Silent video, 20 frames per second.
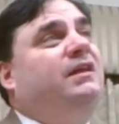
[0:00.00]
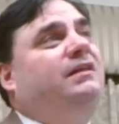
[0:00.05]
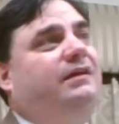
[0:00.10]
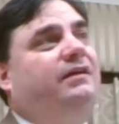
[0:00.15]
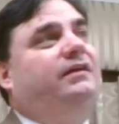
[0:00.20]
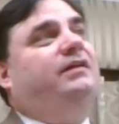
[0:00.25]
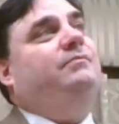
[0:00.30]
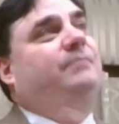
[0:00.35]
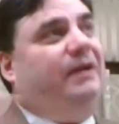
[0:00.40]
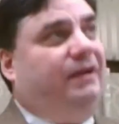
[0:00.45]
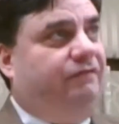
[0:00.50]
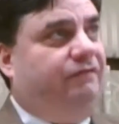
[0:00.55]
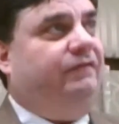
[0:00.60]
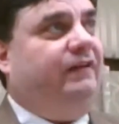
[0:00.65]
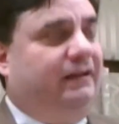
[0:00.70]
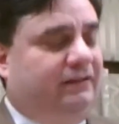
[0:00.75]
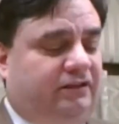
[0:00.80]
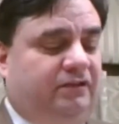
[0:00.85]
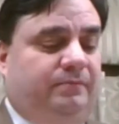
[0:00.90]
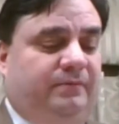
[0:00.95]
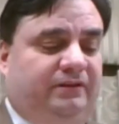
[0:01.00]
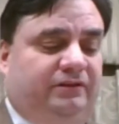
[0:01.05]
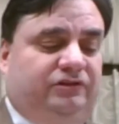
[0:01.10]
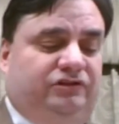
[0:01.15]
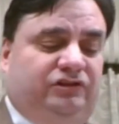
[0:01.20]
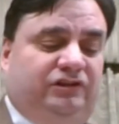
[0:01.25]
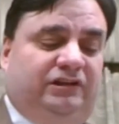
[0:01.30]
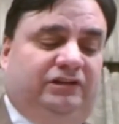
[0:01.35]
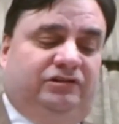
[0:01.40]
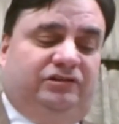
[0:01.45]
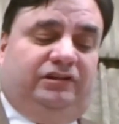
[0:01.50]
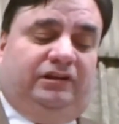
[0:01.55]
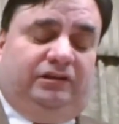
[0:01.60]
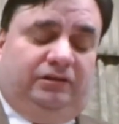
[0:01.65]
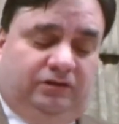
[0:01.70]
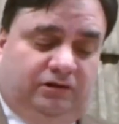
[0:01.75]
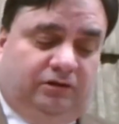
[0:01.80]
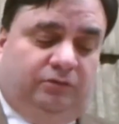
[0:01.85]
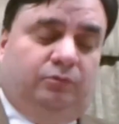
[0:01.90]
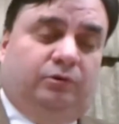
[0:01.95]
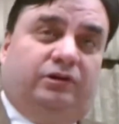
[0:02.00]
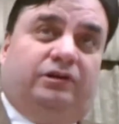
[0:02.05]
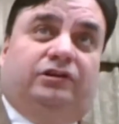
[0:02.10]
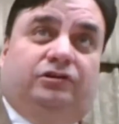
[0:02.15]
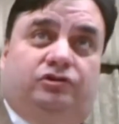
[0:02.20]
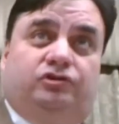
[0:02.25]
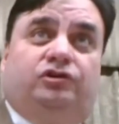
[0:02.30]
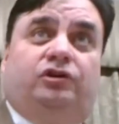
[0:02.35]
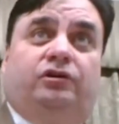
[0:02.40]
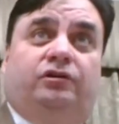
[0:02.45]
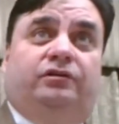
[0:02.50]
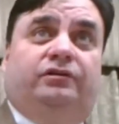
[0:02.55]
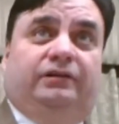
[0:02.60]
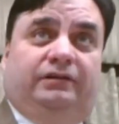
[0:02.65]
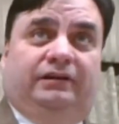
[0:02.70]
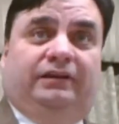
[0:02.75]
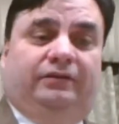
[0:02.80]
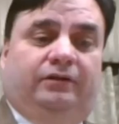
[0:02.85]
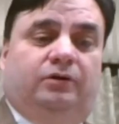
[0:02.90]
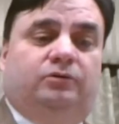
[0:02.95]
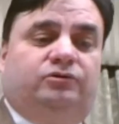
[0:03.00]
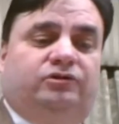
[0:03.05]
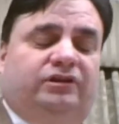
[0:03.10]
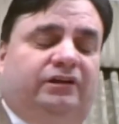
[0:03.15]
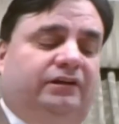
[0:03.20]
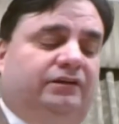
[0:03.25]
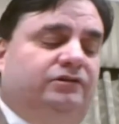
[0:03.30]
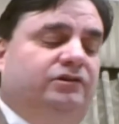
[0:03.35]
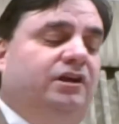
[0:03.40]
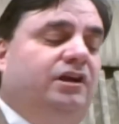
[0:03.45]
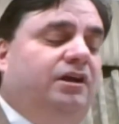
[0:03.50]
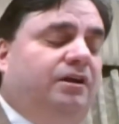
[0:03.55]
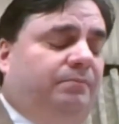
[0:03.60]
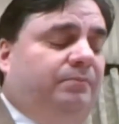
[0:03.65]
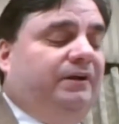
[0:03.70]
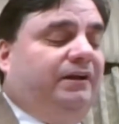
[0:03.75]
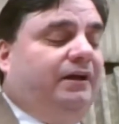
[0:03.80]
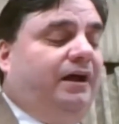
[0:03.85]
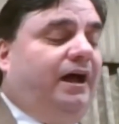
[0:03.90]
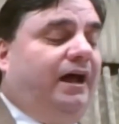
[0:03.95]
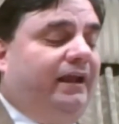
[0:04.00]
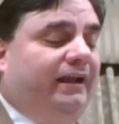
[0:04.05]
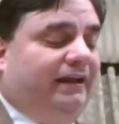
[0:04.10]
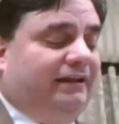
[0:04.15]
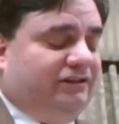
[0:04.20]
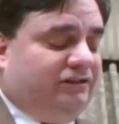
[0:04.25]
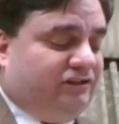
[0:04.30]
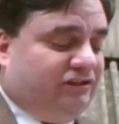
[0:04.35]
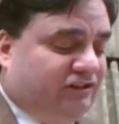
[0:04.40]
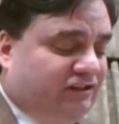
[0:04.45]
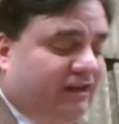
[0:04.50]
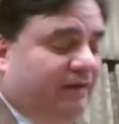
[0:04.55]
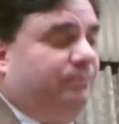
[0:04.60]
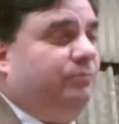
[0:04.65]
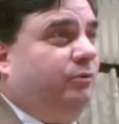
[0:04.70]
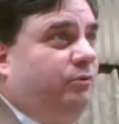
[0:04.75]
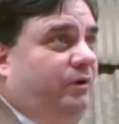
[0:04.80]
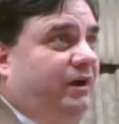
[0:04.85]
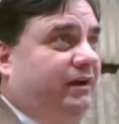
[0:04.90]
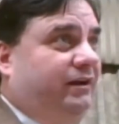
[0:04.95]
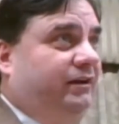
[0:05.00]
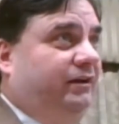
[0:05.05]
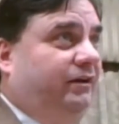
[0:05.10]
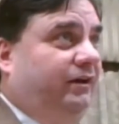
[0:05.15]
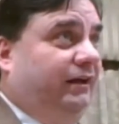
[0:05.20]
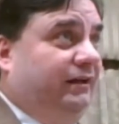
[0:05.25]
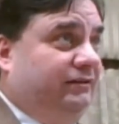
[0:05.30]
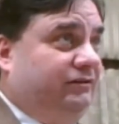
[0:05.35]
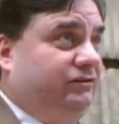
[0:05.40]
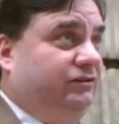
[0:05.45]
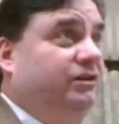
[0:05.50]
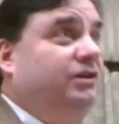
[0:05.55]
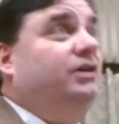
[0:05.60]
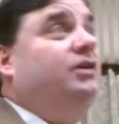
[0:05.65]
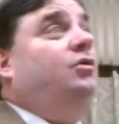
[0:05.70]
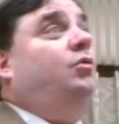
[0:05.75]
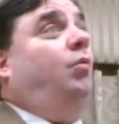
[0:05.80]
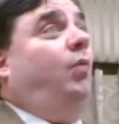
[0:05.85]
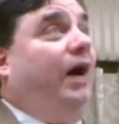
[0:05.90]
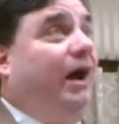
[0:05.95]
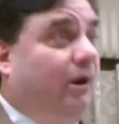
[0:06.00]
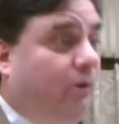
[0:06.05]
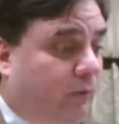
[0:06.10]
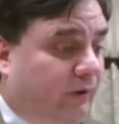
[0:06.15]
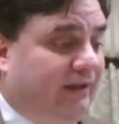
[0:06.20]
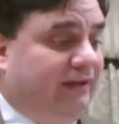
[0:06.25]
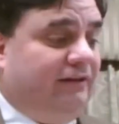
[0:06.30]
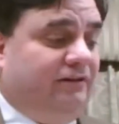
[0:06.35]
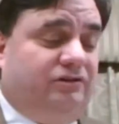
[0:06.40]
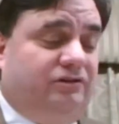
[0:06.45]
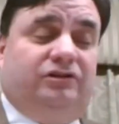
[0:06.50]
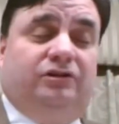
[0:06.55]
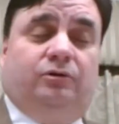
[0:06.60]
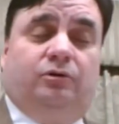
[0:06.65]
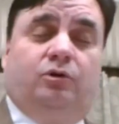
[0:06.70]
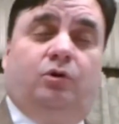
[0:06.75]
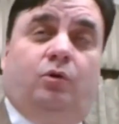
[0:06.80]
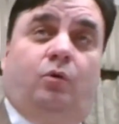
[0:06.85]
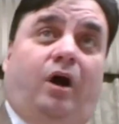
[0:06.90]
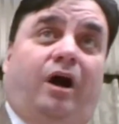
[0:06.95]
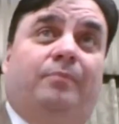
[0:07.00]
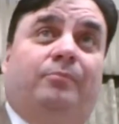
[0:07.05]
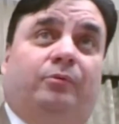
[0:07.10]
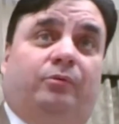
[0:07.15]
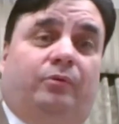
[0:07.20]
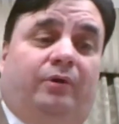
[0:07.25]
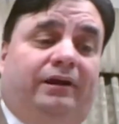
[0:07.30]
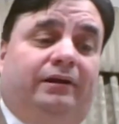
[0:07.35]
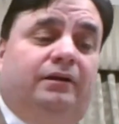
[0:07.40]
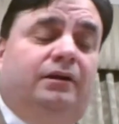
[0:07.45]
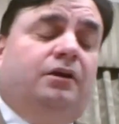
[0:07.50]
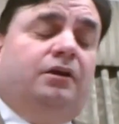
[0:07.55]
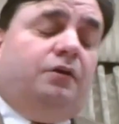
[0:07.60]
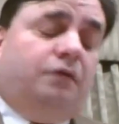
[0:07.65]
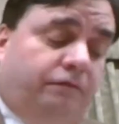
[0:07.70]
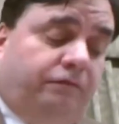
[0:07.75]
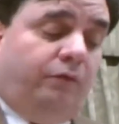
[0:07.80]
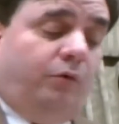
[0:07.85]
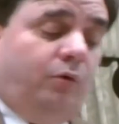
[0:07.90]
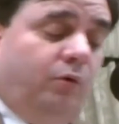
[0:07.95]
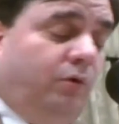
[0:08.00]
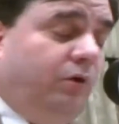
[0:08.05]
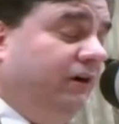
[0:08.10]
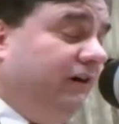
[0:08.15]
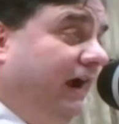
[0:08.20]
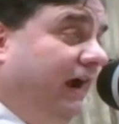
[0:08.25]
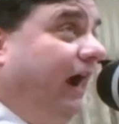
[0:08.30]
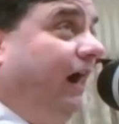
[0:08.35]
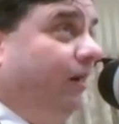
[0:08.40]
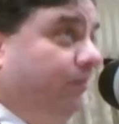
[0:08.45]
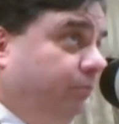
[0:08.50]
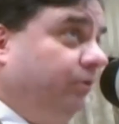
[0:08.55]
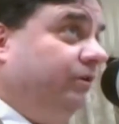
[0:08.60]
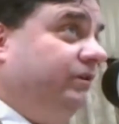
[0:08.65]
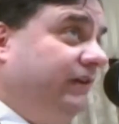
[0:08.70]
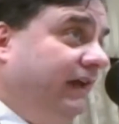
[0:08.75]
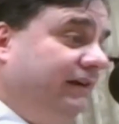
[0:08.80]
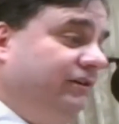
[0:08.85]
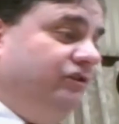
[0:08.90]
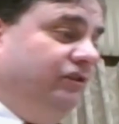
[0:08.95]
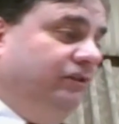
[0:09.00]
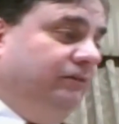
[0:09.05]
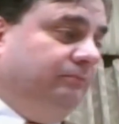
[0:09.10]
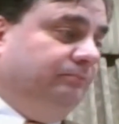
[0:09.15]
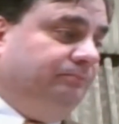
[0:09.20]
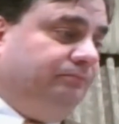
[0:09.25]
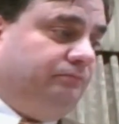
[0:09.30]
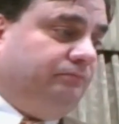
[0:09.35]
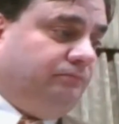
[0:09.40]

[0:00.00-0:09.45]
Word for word: Now, it may affect them in the sense that, you know, we're concerned and, and those things, but God has separated us while we can still cooperate for our protection